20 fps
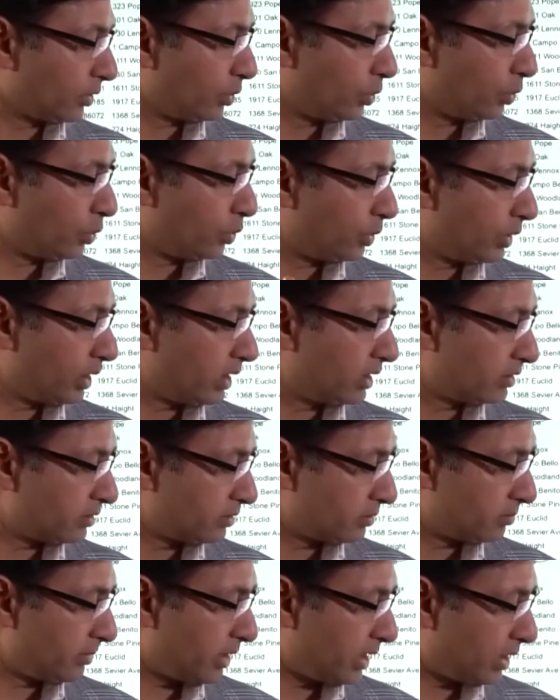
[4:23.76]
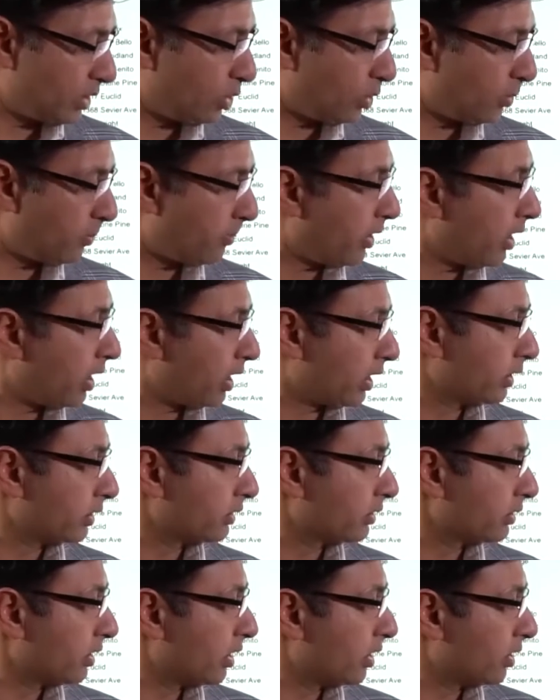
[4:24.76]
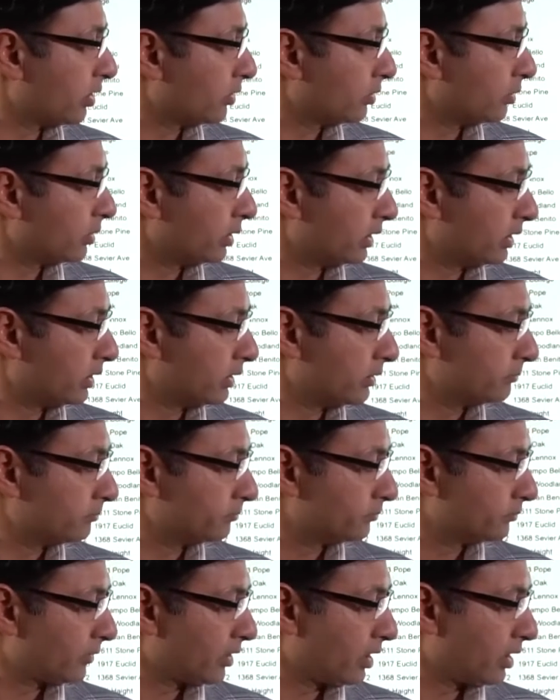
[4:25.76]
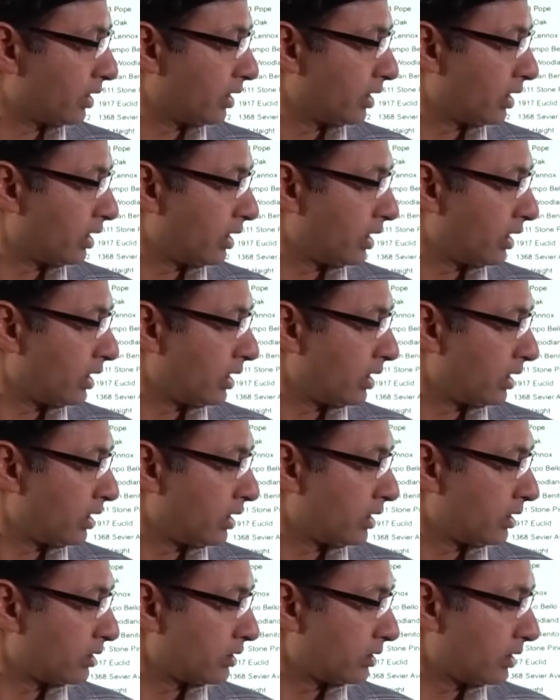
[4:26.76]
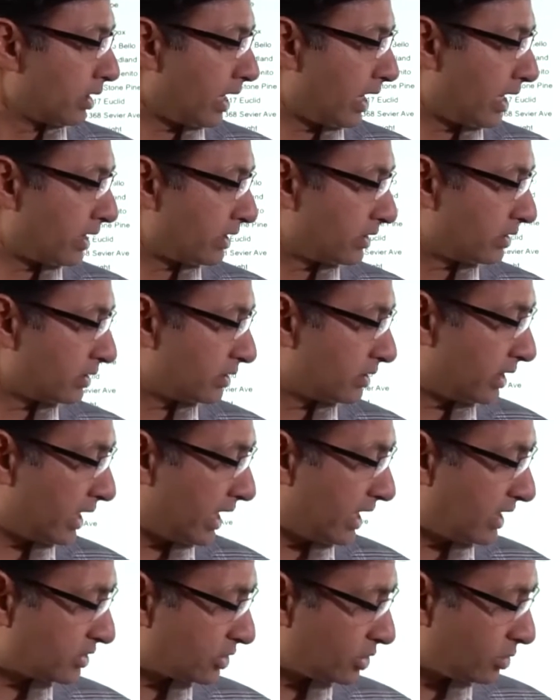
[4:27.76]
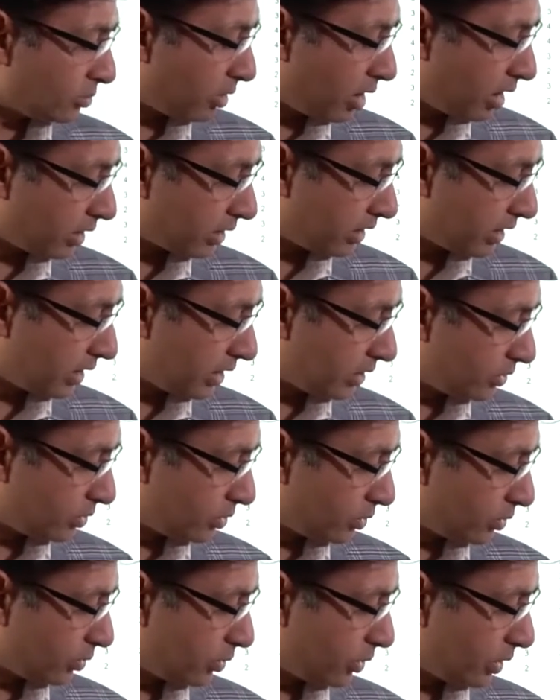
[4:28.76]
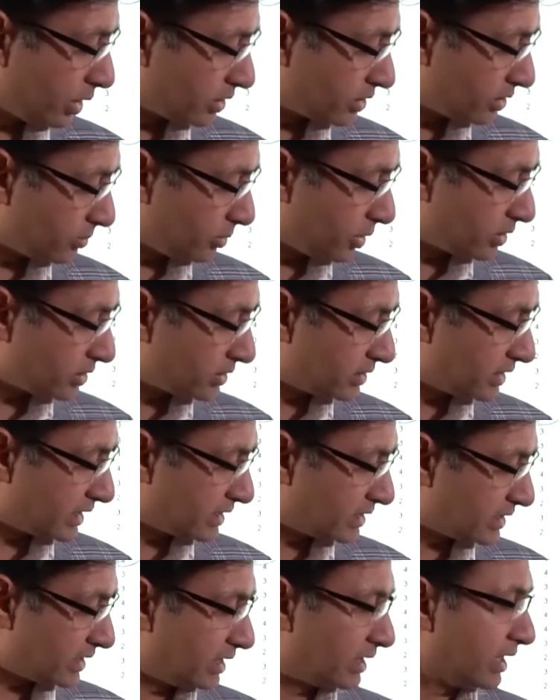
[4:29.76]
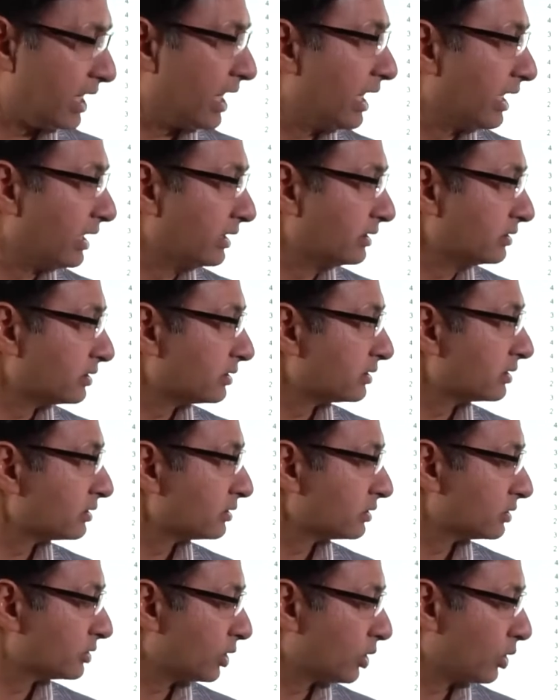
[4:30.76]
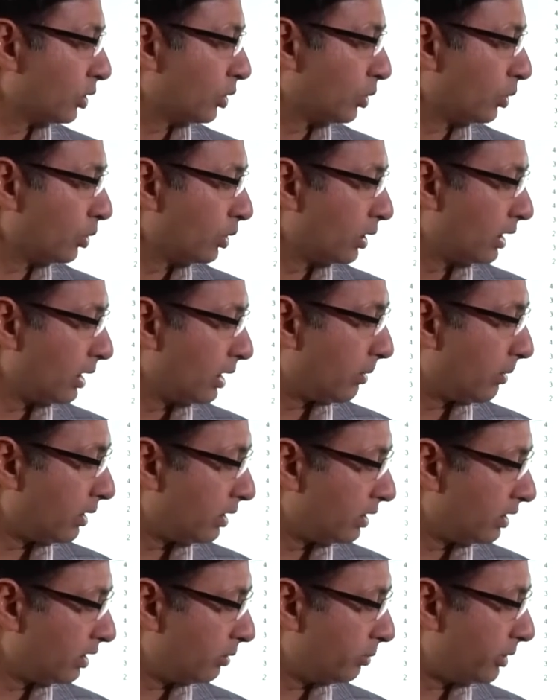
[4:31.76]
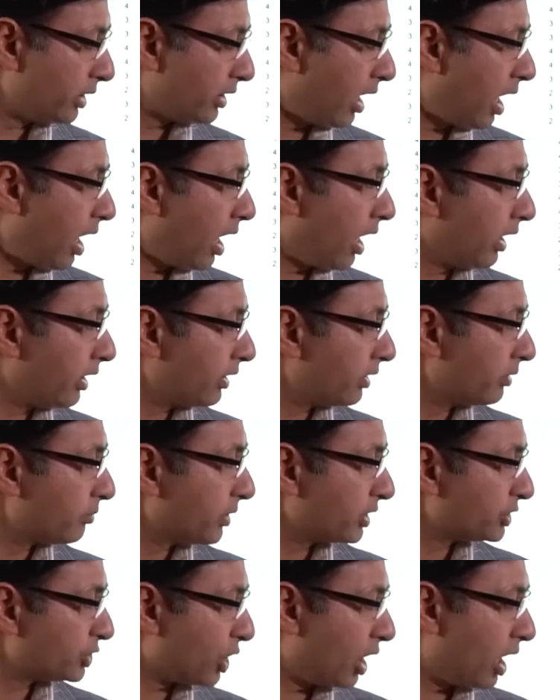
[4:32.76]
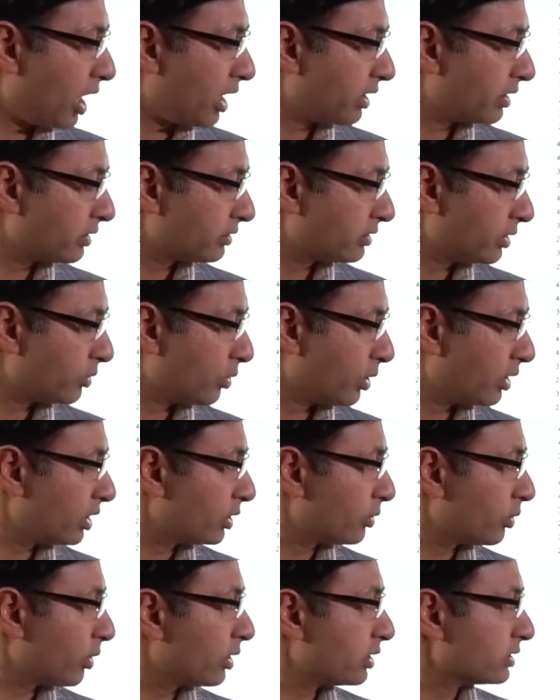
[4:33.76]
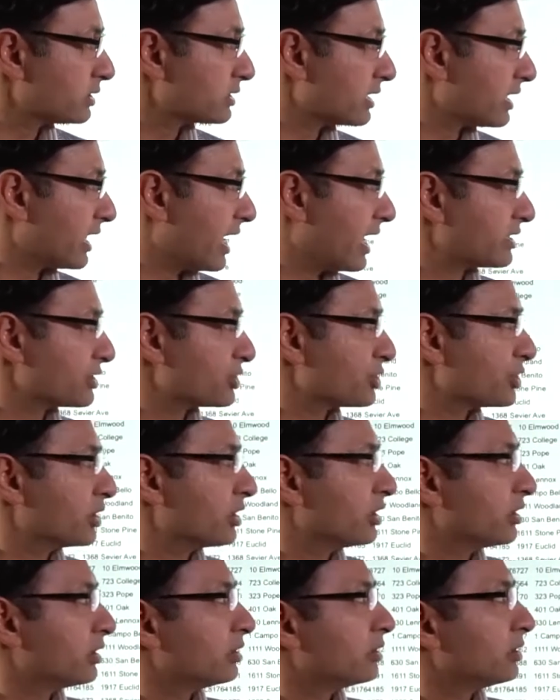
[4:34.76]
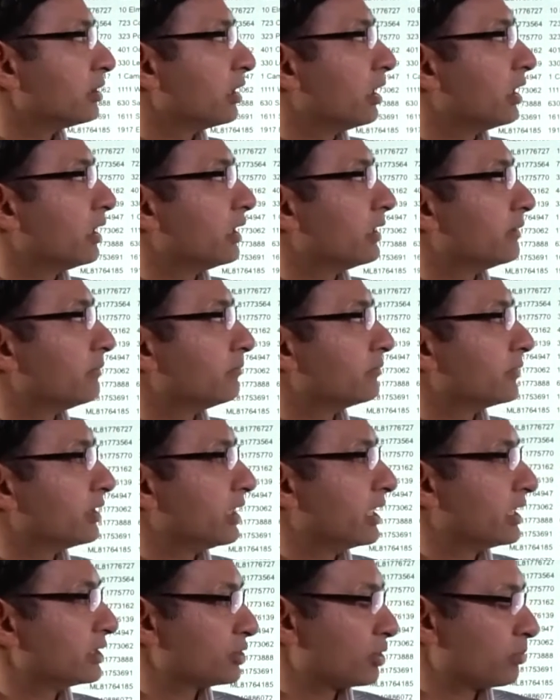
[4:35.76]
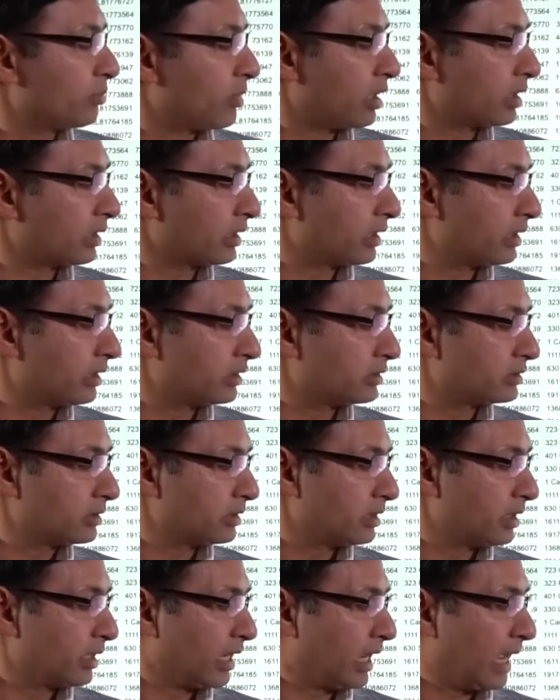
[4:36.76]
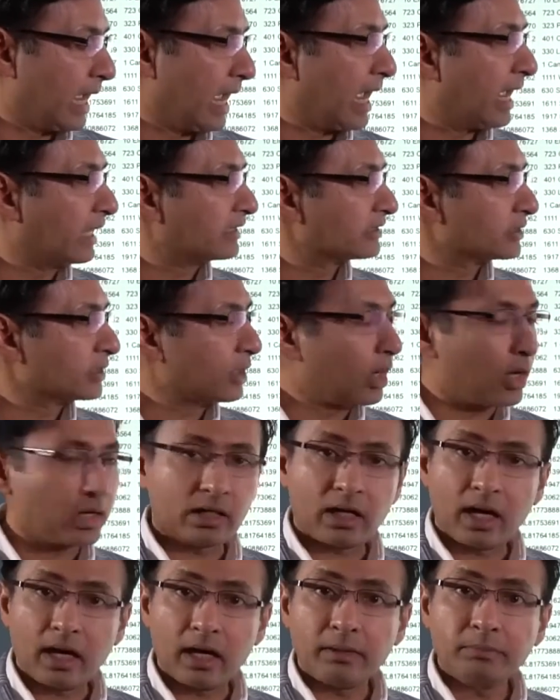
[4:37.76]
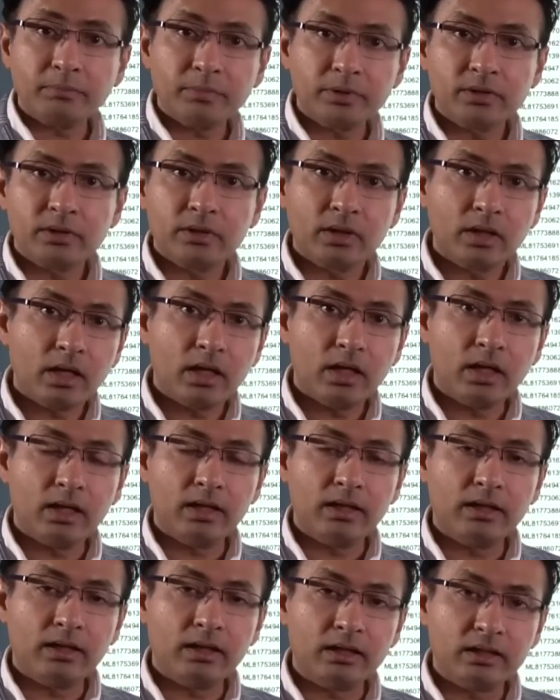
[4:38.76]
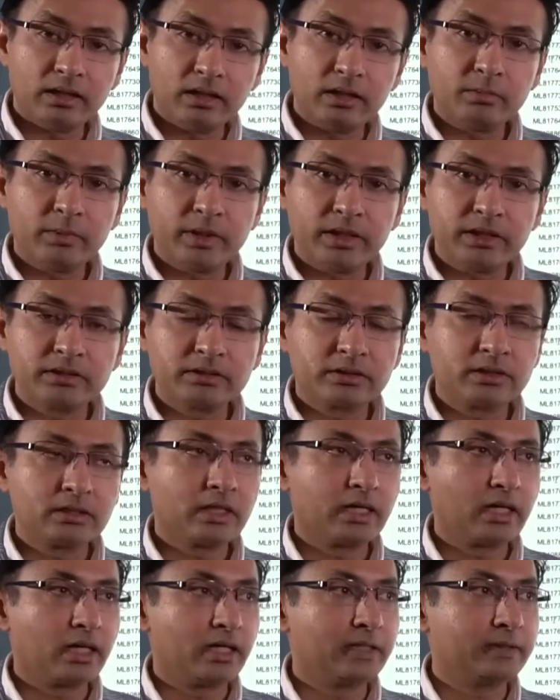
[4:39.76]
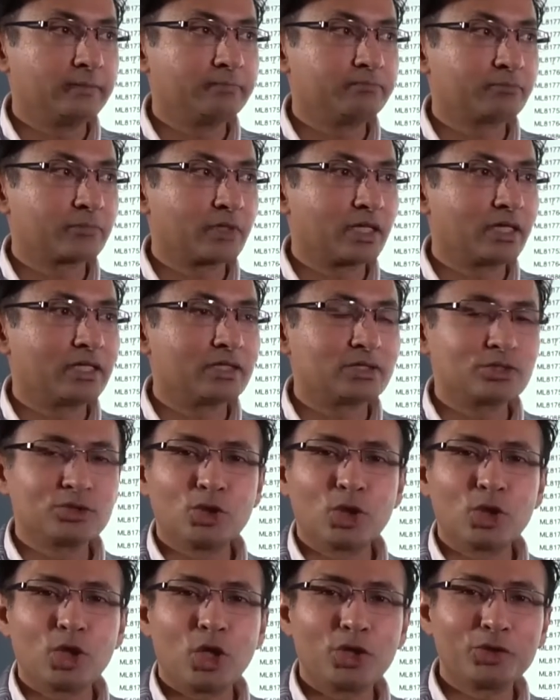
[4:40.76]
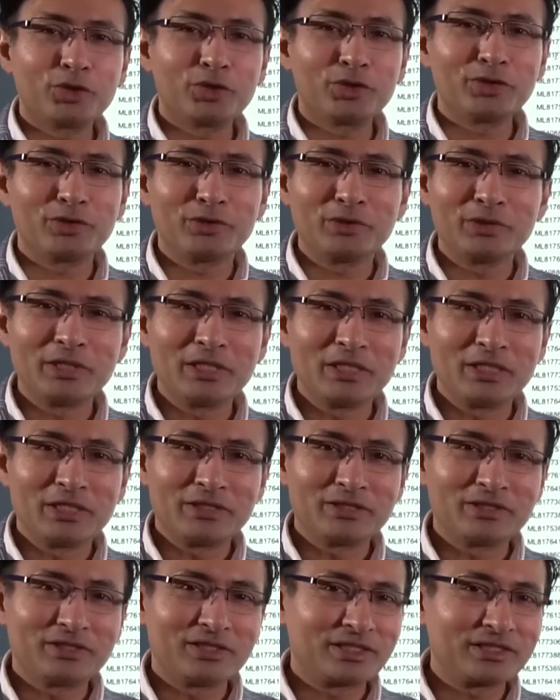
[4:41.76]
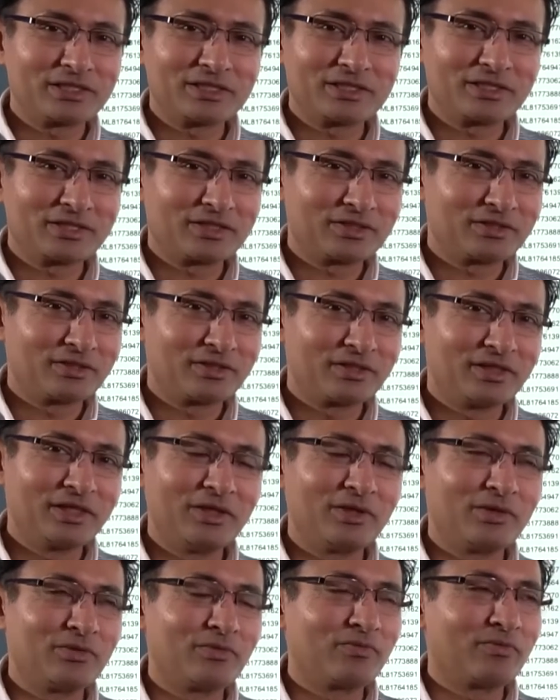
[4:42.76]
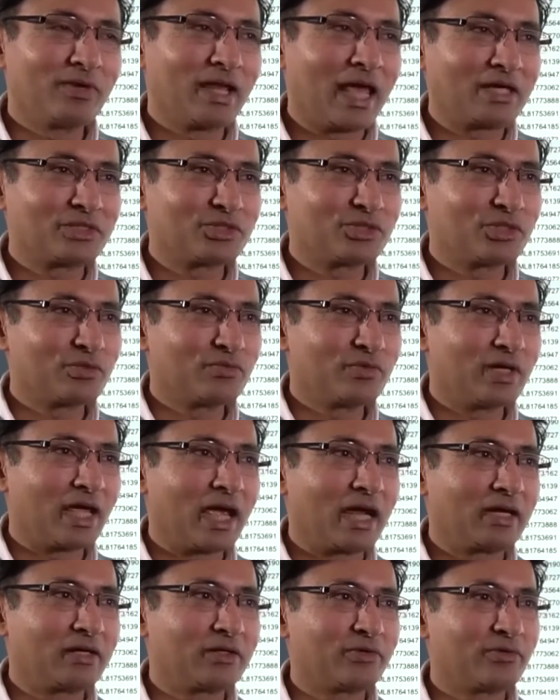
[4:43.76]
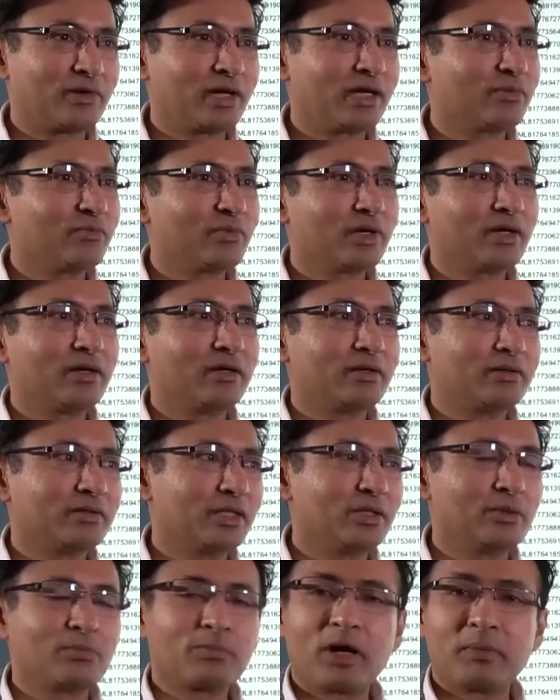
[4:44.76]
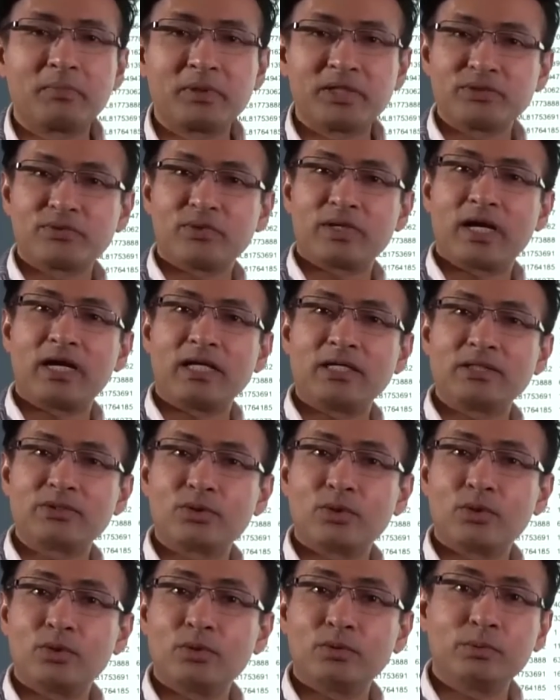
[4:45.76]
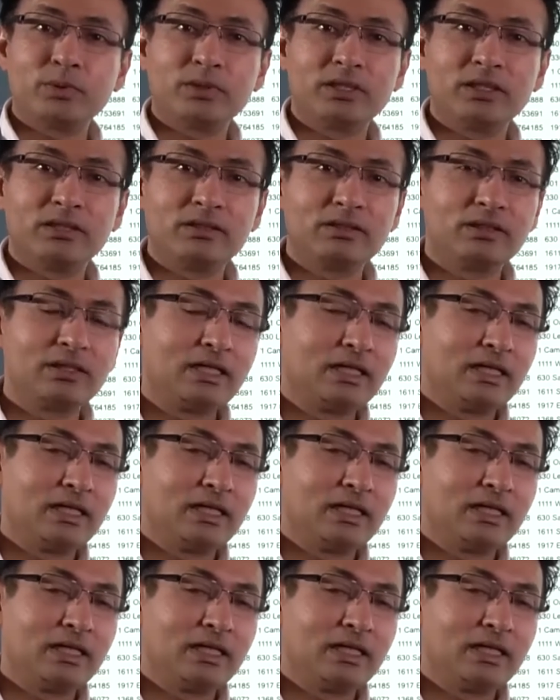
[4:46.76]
with Menlo Park now. And then the days on the market was about 60 days. So a little bit higher, much higher than what it was last year. The days on market has gone up a little bit. It is no longer just, last year we had a trend where, properties were getting sold within